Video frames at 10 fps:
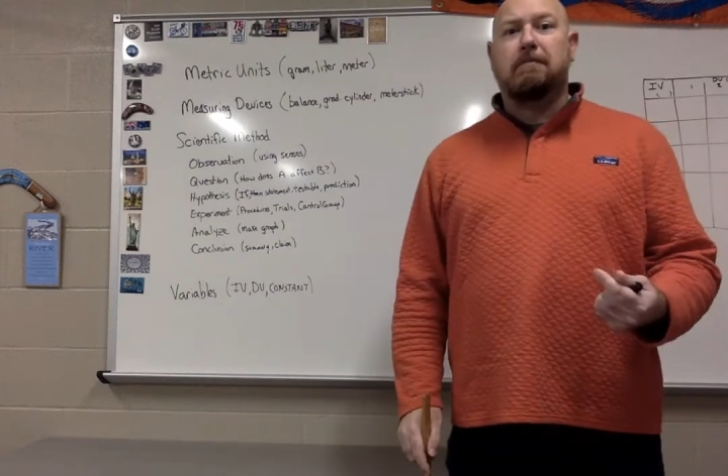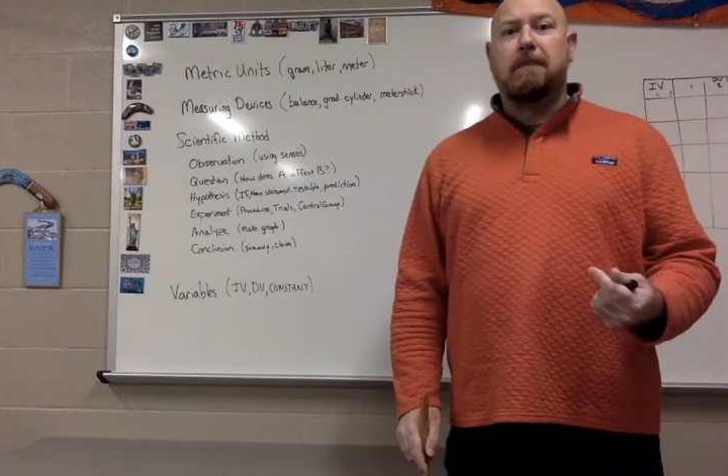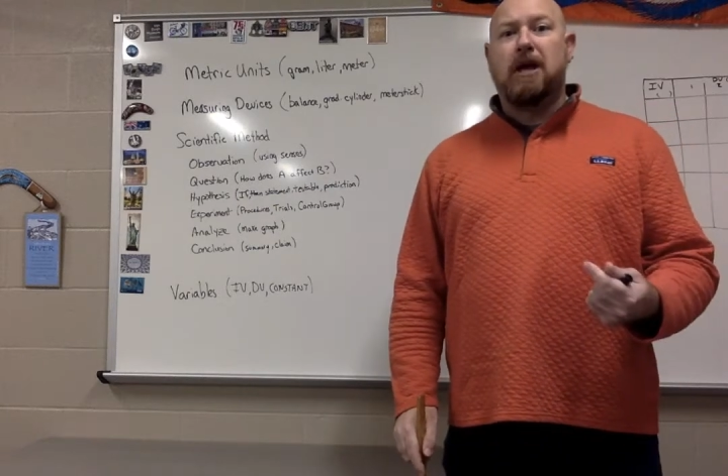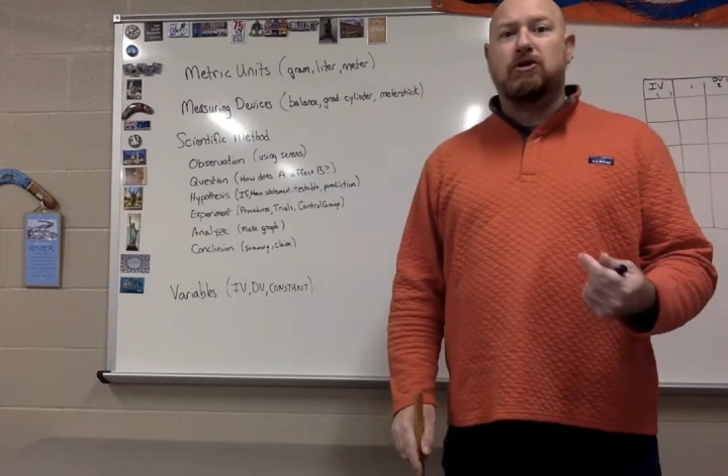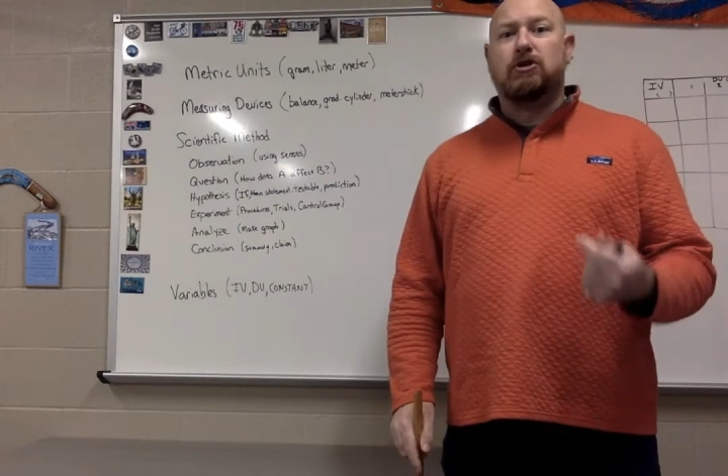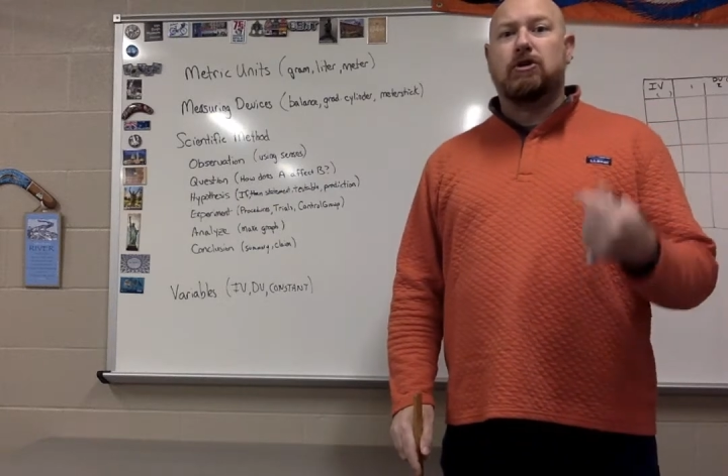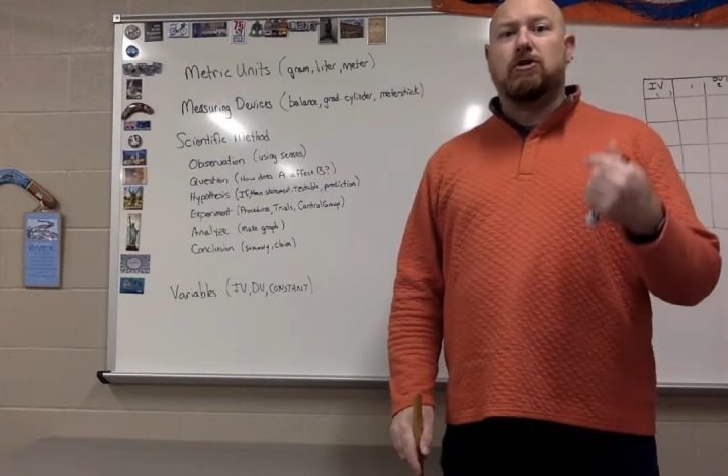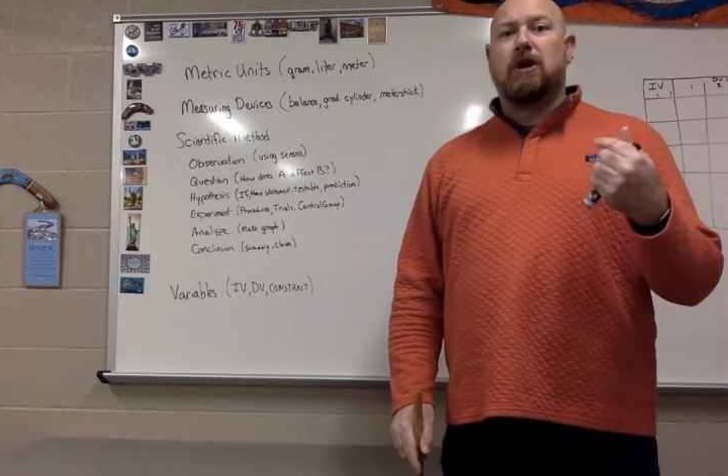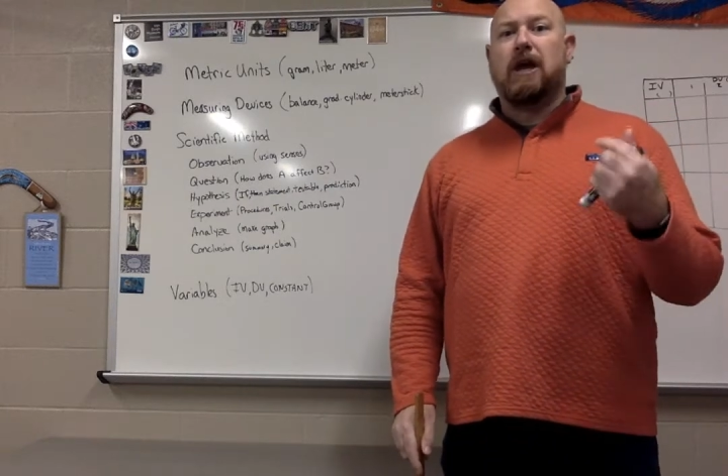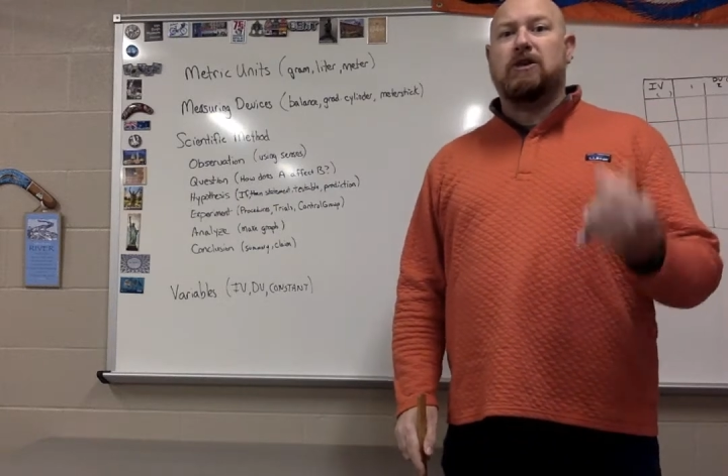
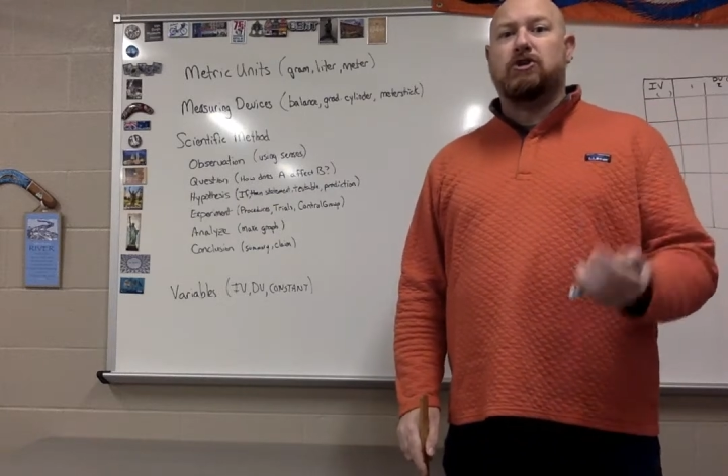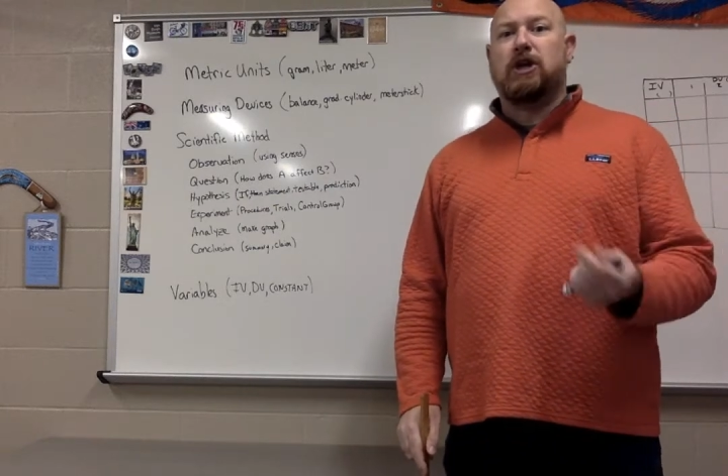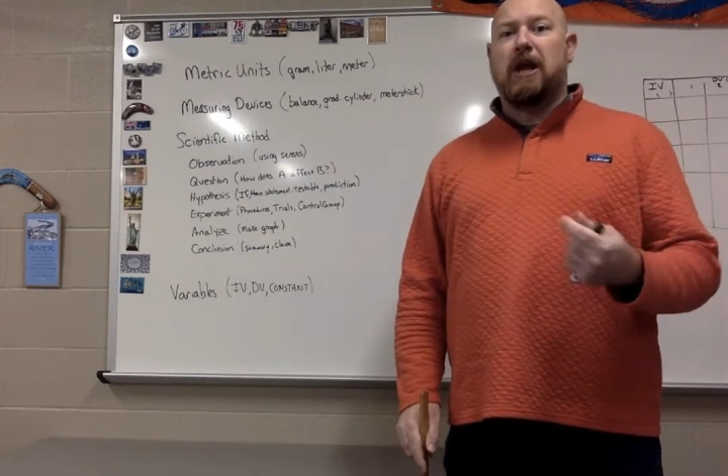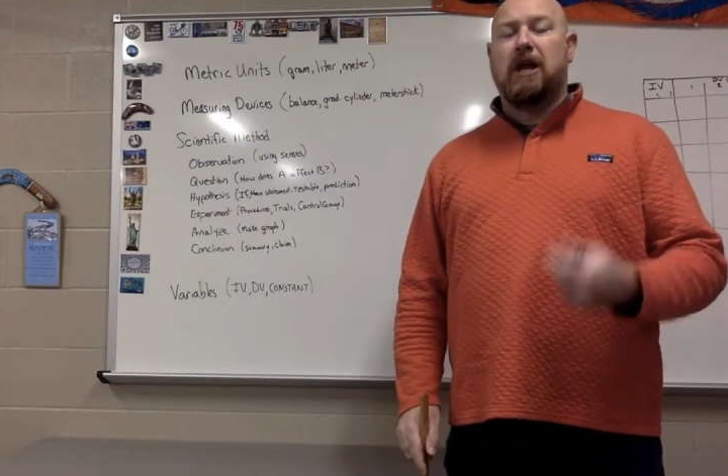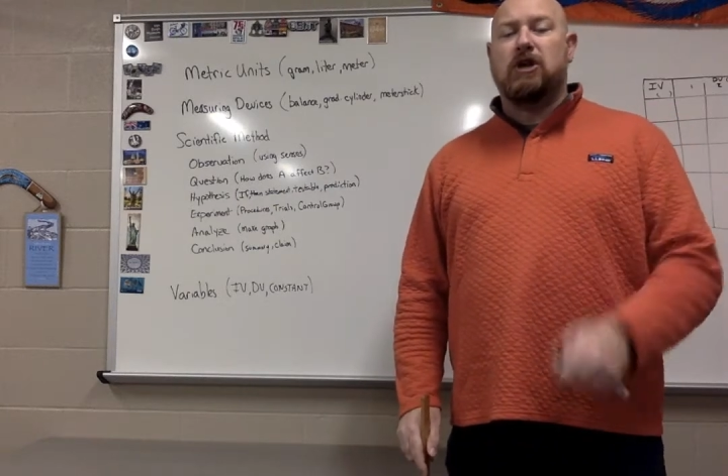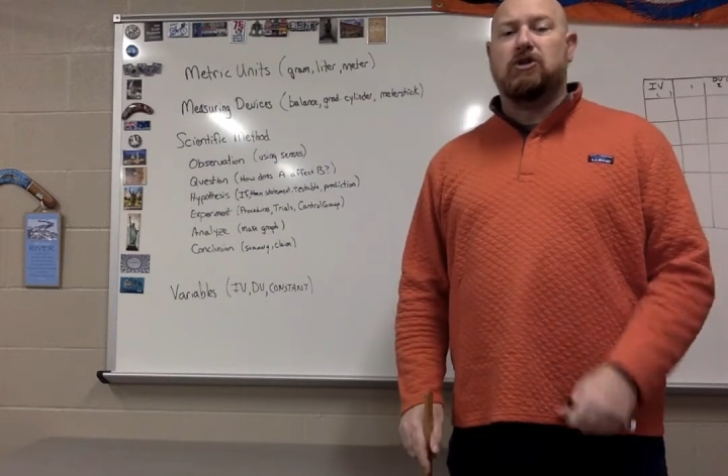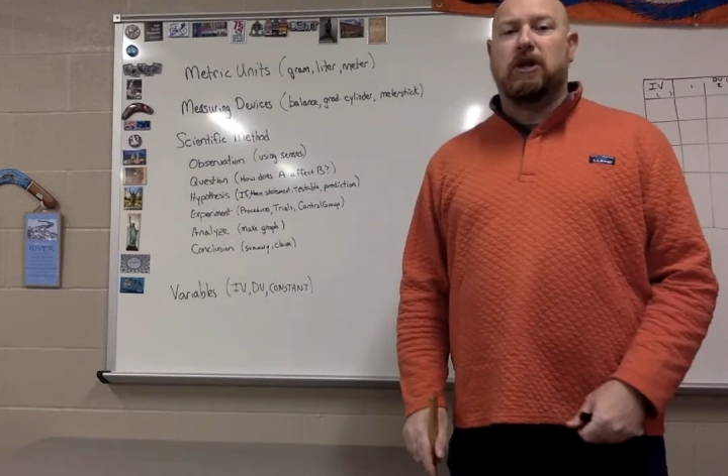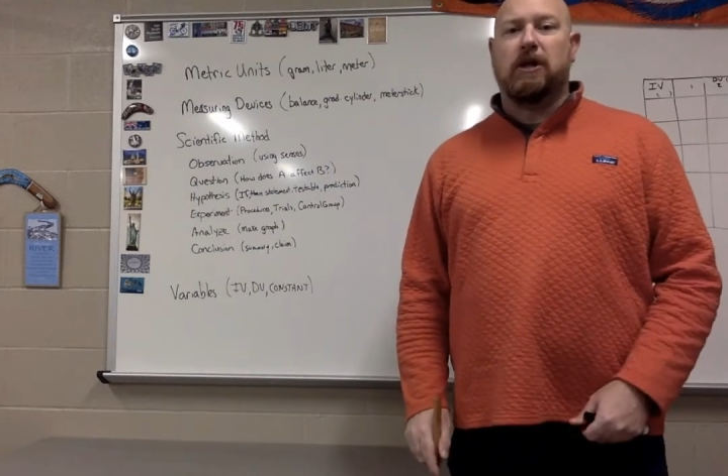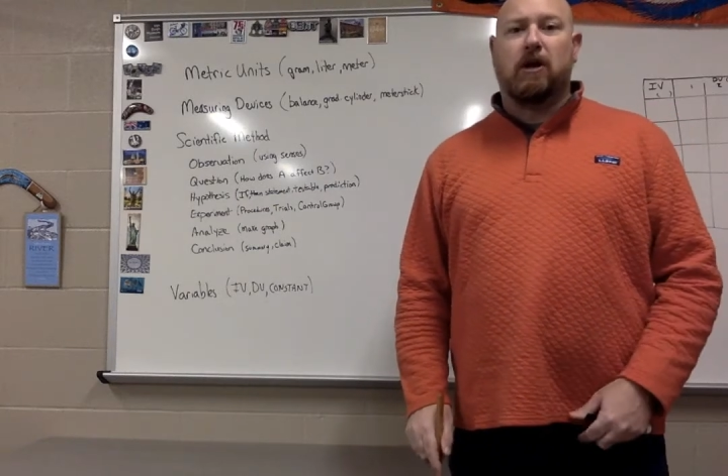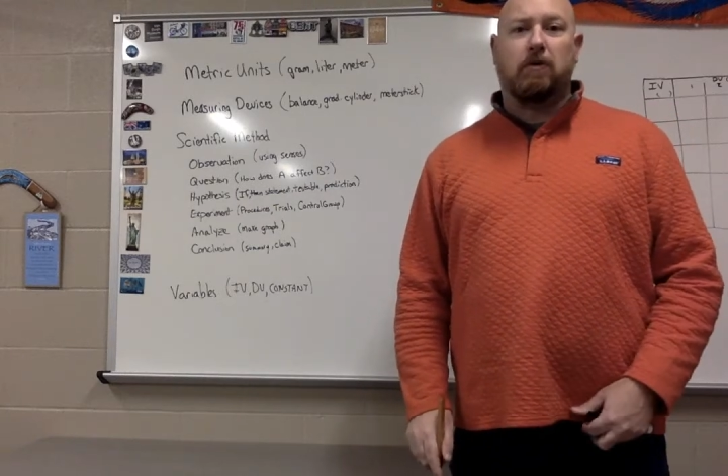measure a change in our